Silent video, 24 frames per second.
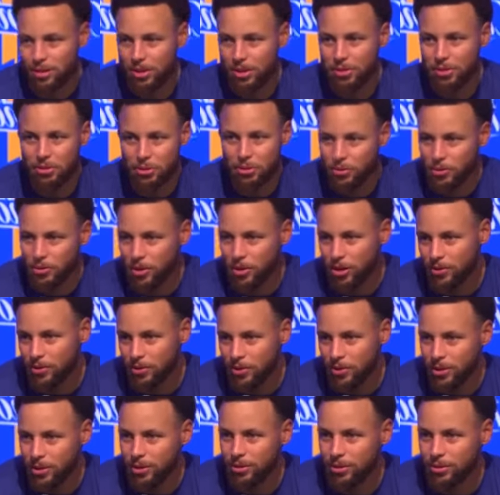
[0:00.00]
that you're involved
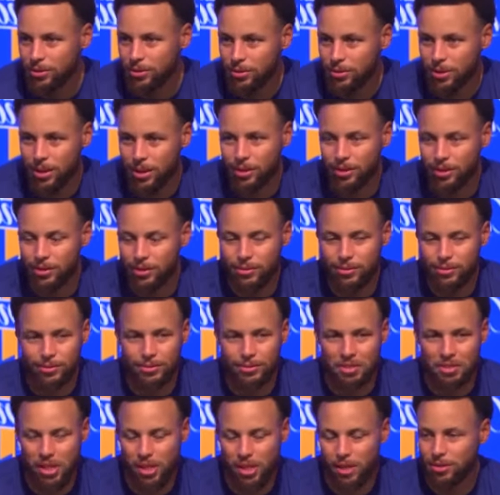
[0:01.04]
in that
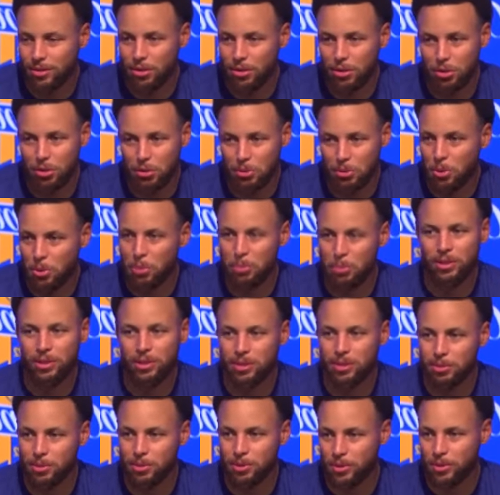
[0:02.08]
change the whole
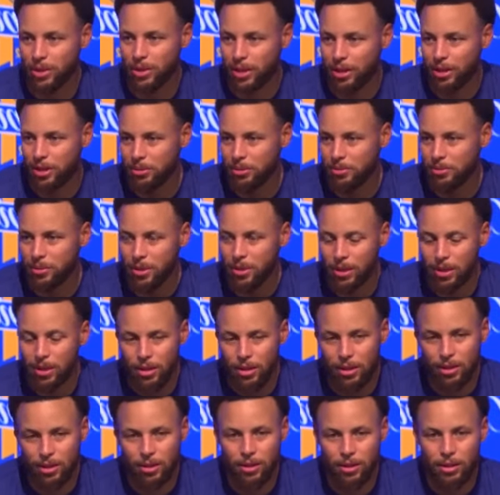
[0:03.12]
momentum of a game.
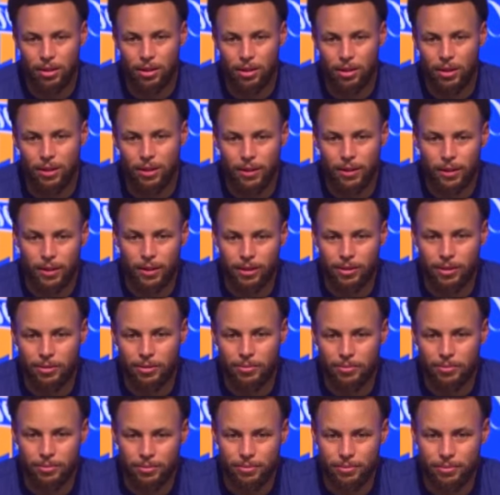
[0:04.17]

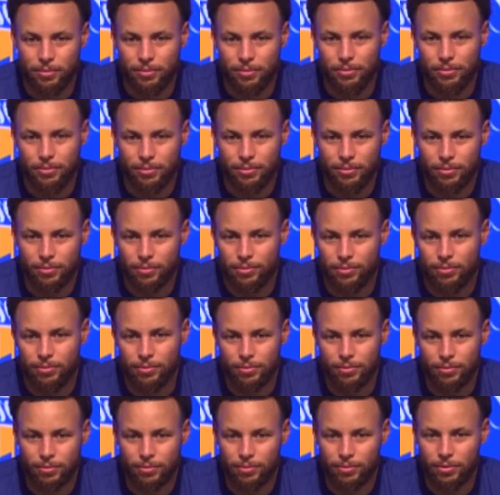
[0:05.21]
And
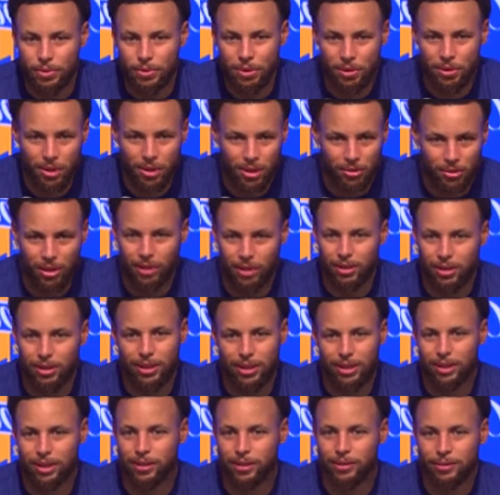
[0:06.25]
you look around the
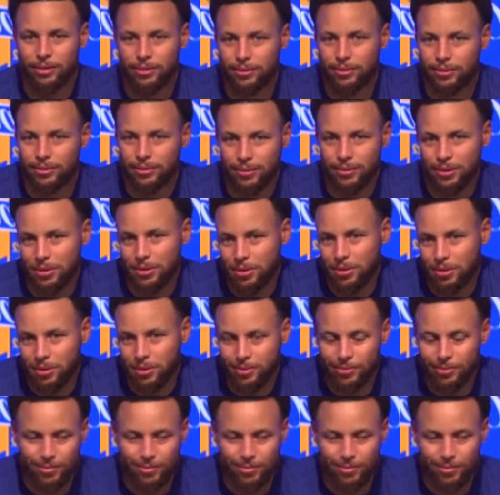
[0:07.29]
league, you know,